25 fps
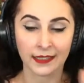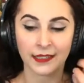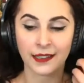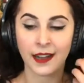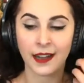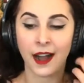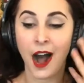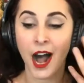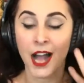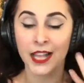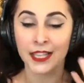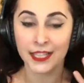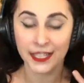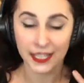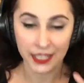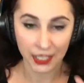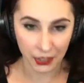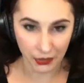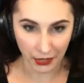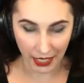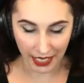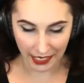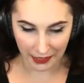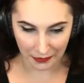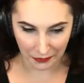
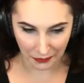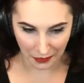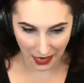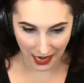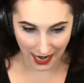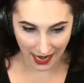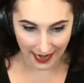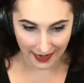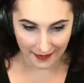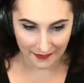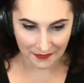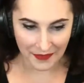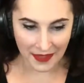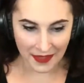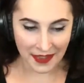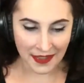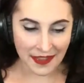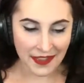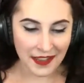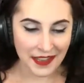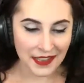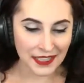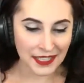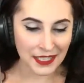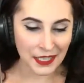concentrated wine.
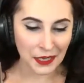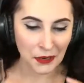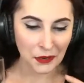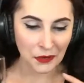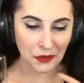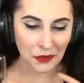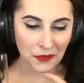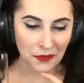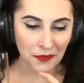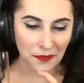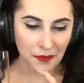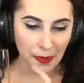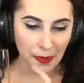So